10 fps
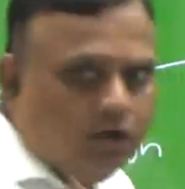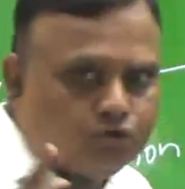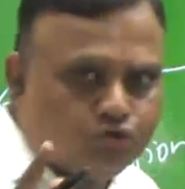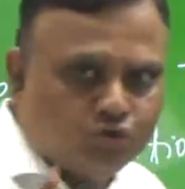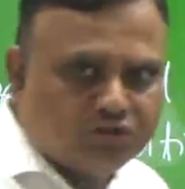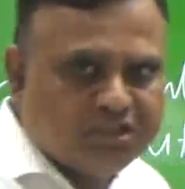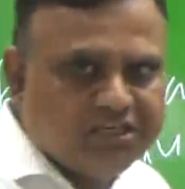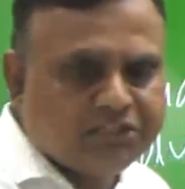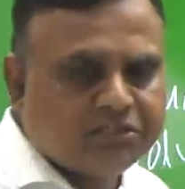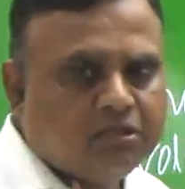
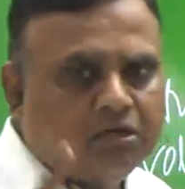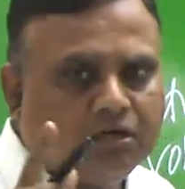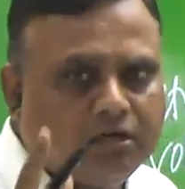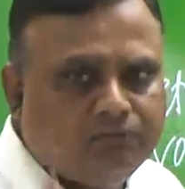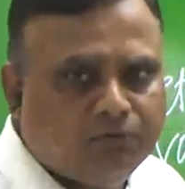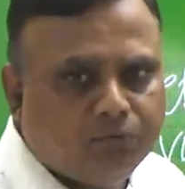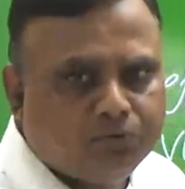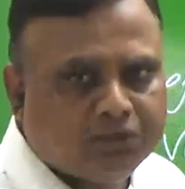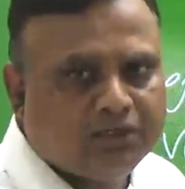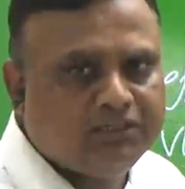socialist
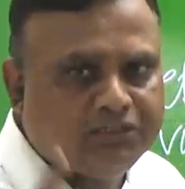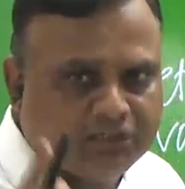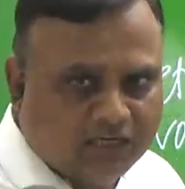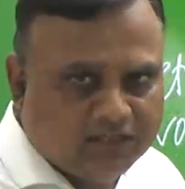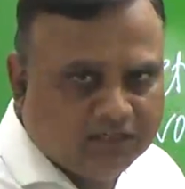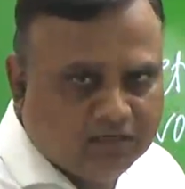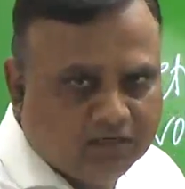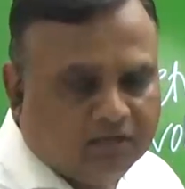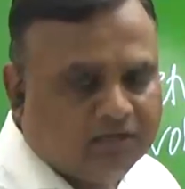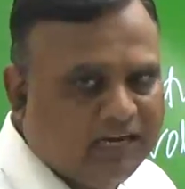revolution in China
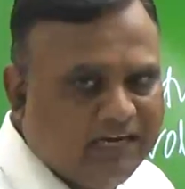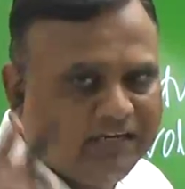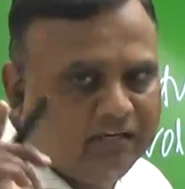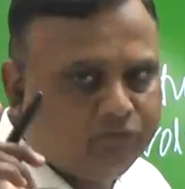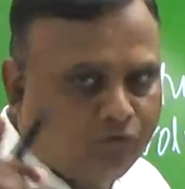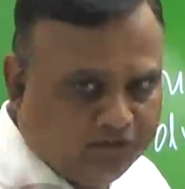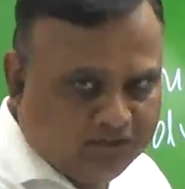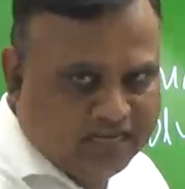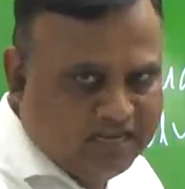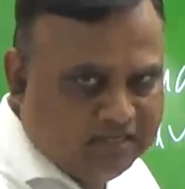
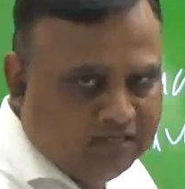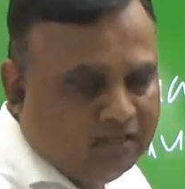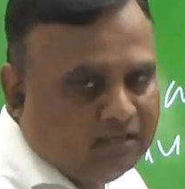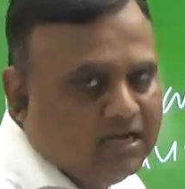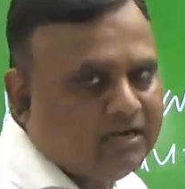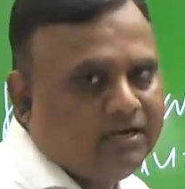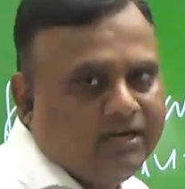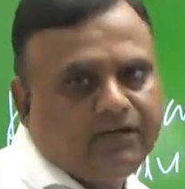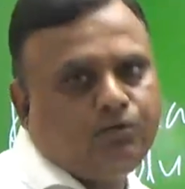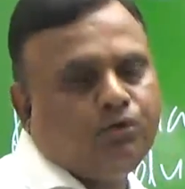1949 that
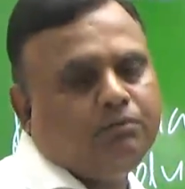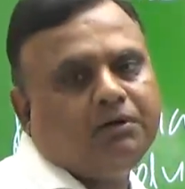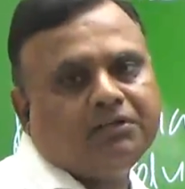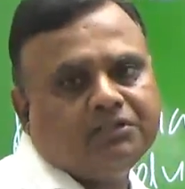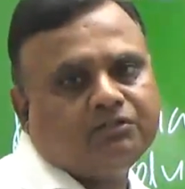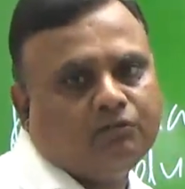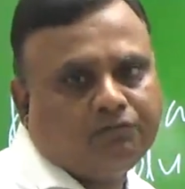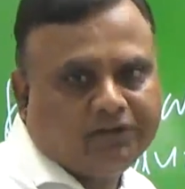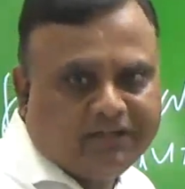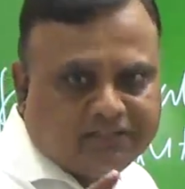led to emergence of
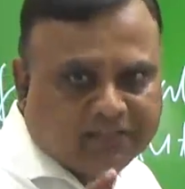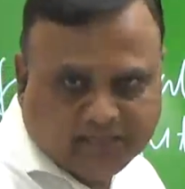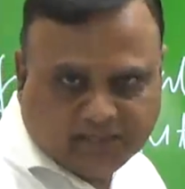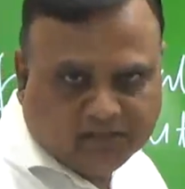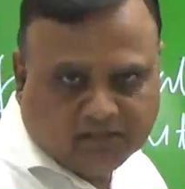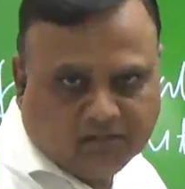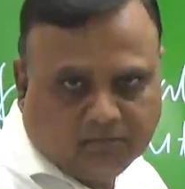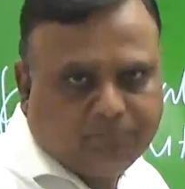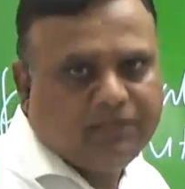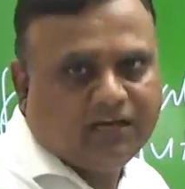Red China,
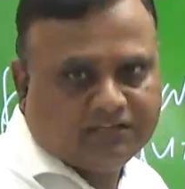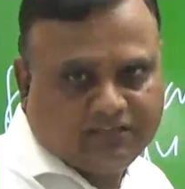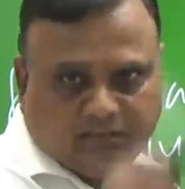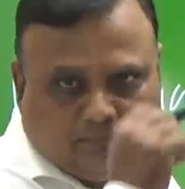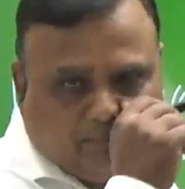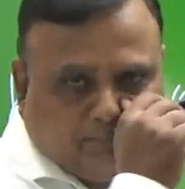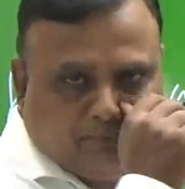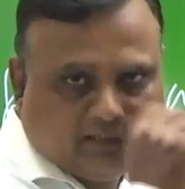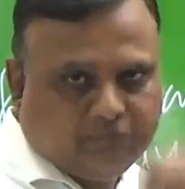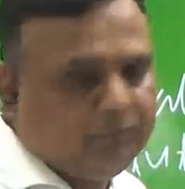PRC,
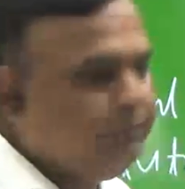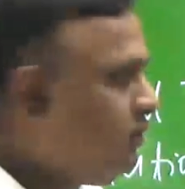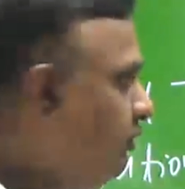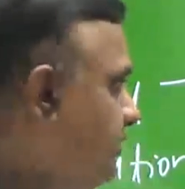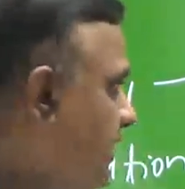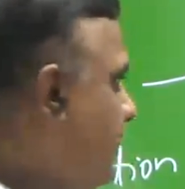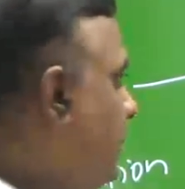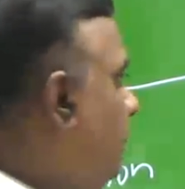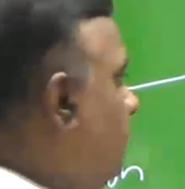People's Republic of China,